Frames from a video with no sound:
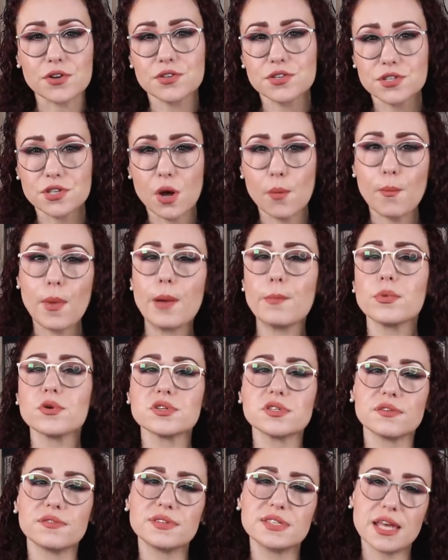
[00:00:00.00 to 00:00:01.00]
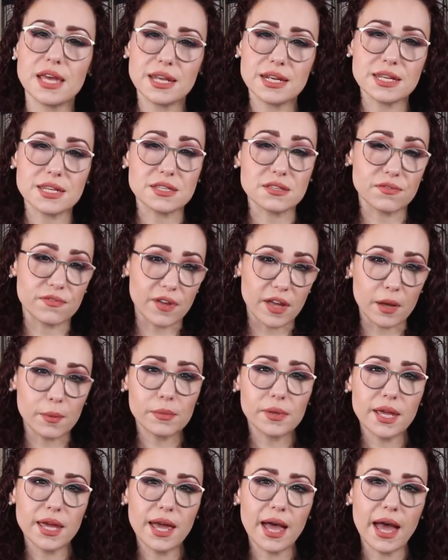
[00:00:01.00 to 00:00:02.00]
some members of Sandy's
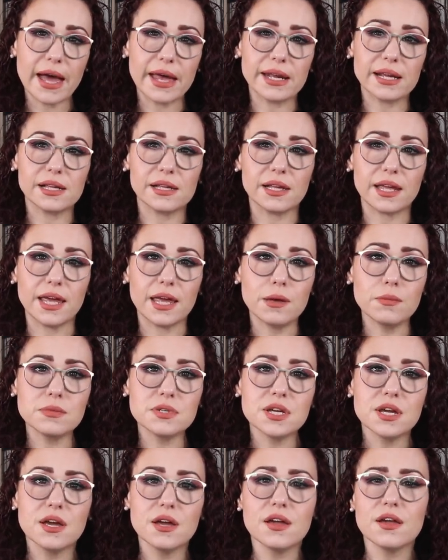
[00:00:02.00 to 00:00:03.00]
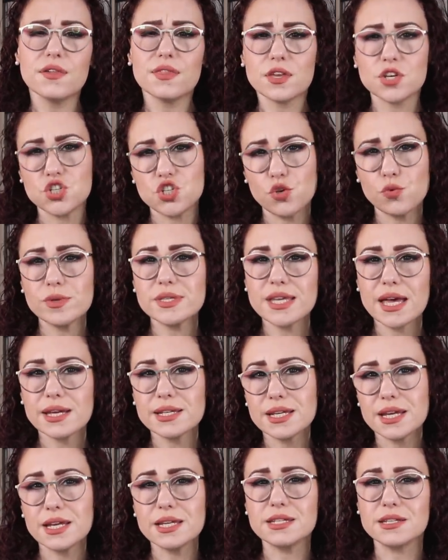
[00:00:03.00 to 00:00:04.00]
family had claimed that she was
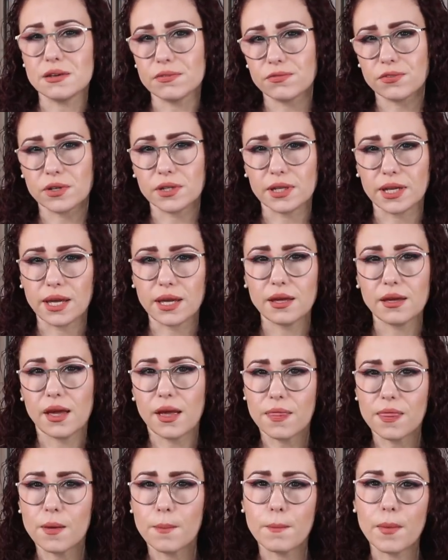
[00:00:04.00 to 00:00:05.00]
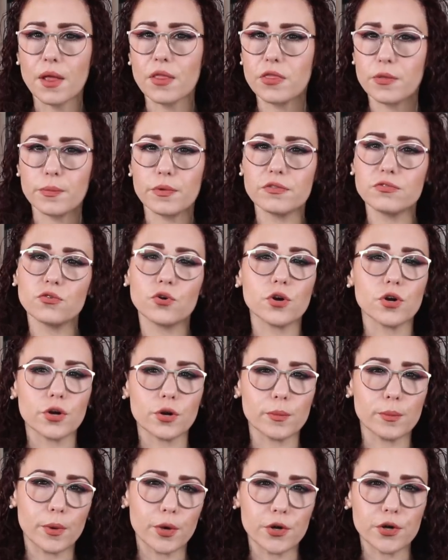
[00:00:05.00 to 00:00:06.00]
acting differently in the month before her
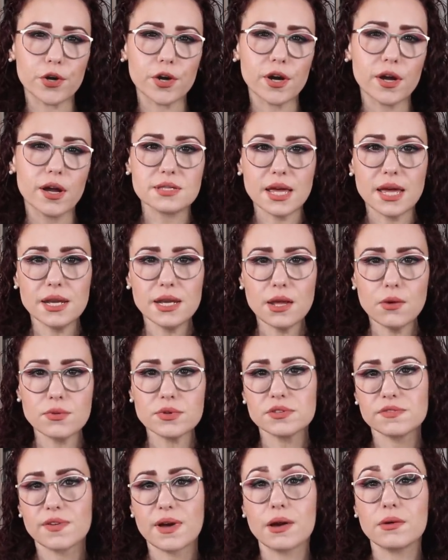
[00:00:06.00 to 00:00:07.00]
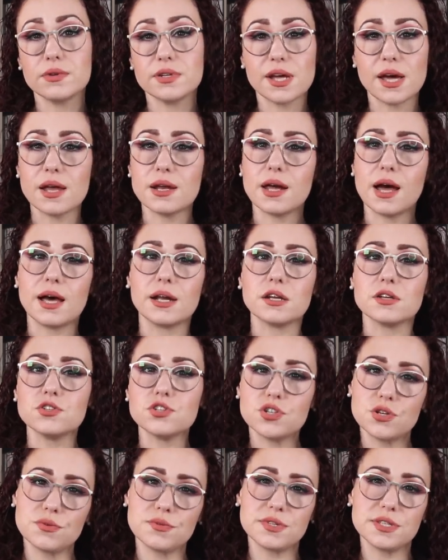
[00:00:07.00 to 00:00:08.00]
murder. Sandy was found dead on a
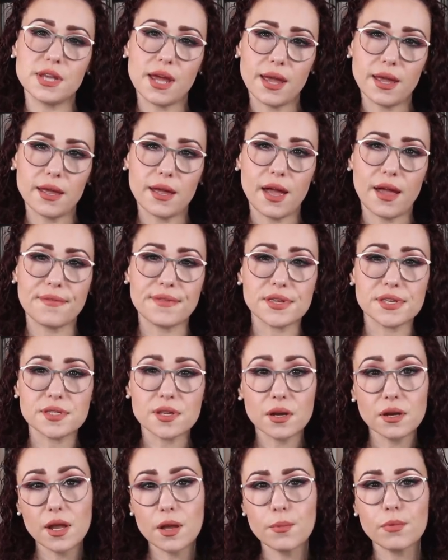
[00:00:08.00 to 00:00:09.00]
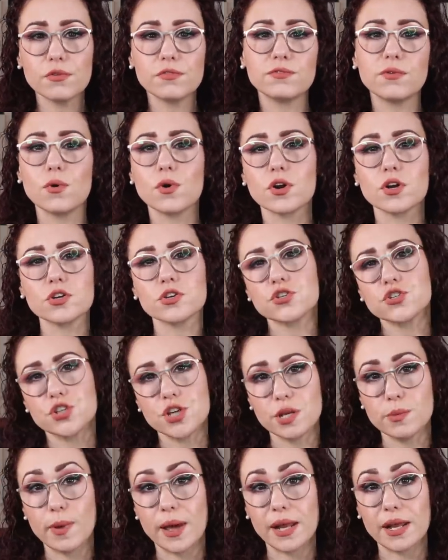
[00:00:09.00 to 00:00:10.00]
Tuesday, and the Sunday before,
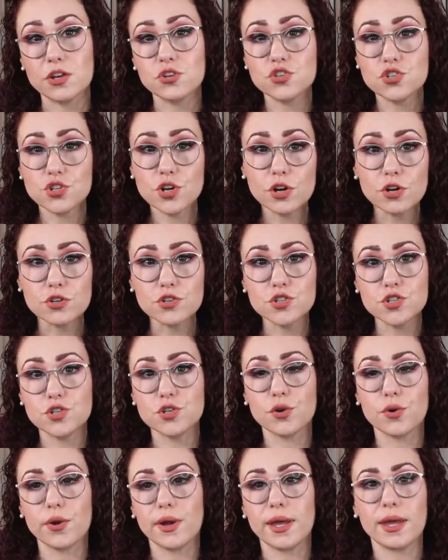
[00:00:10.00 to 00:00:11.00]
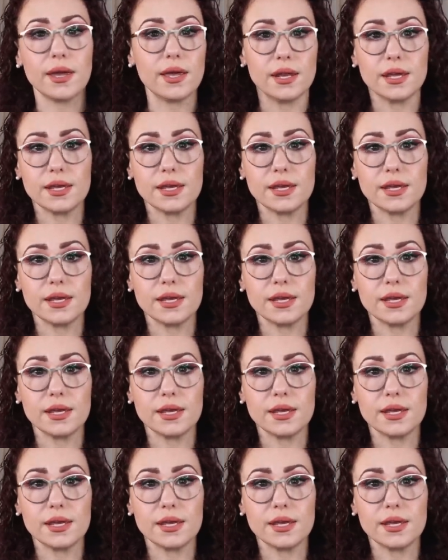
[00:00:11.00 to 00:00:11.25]
she'd been at church during an